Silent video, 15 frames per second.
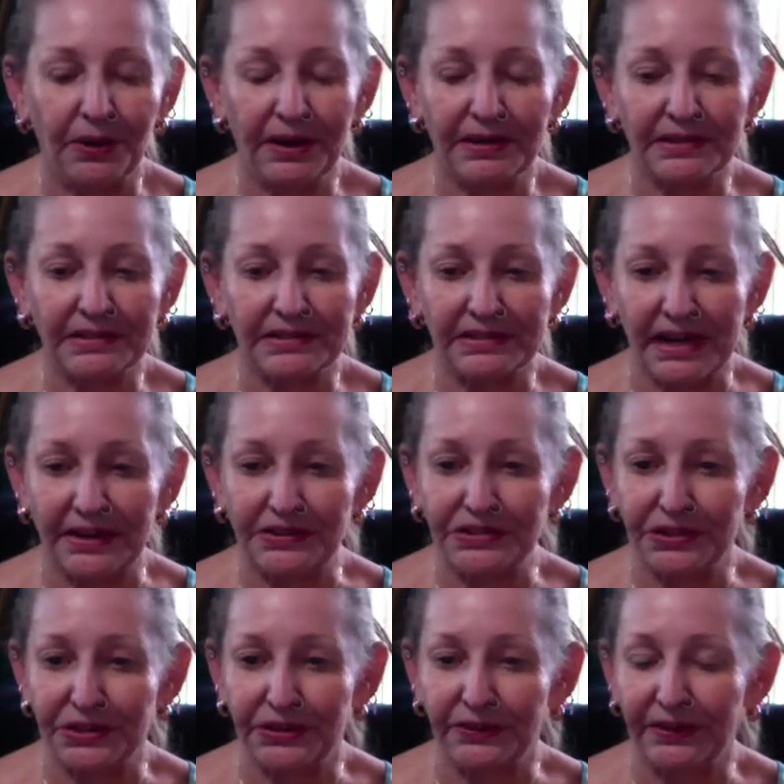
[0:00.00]

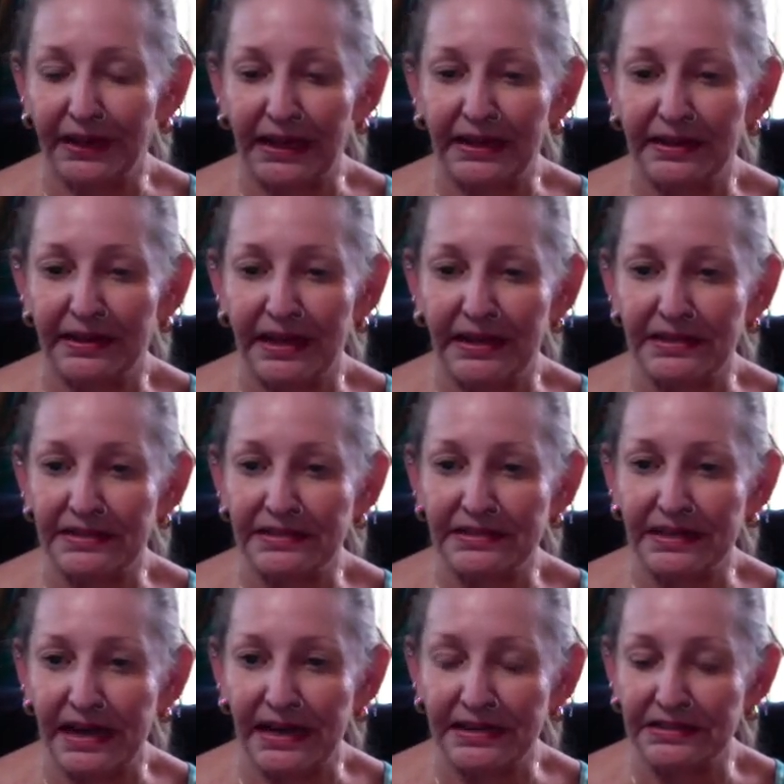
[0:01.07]
center that
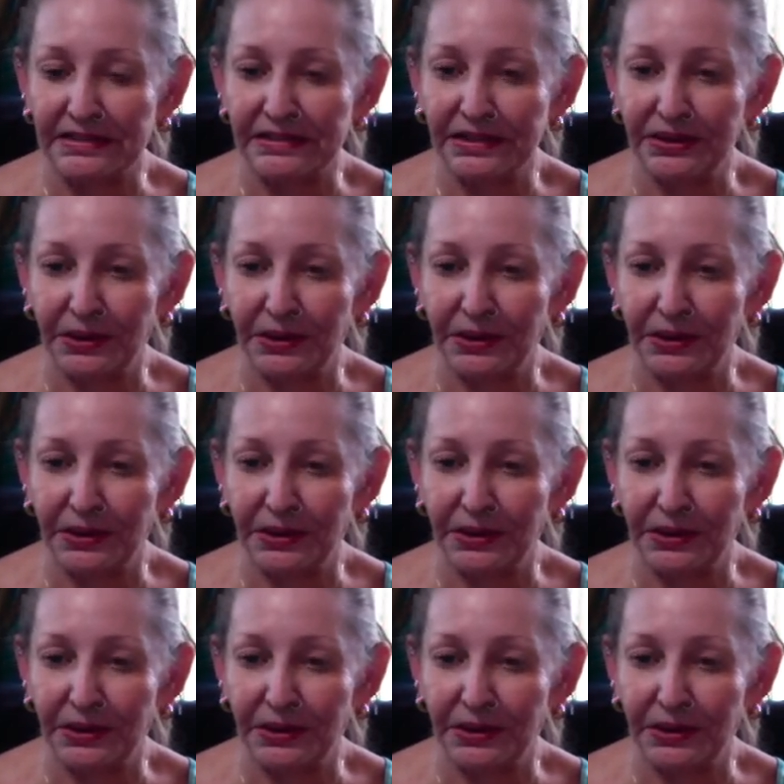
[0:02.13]
says,